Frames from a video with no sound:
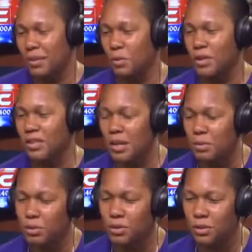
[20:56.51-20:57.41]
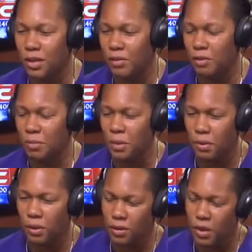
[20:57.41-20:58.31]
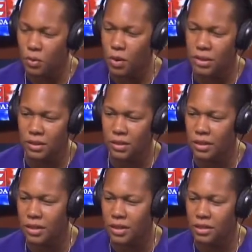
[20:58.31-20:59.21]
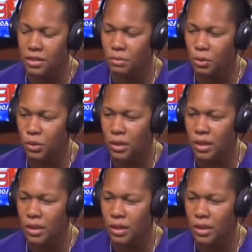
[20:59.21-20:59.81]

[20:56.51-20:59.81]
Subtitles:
or what tips would you give if people are really wanting to look into more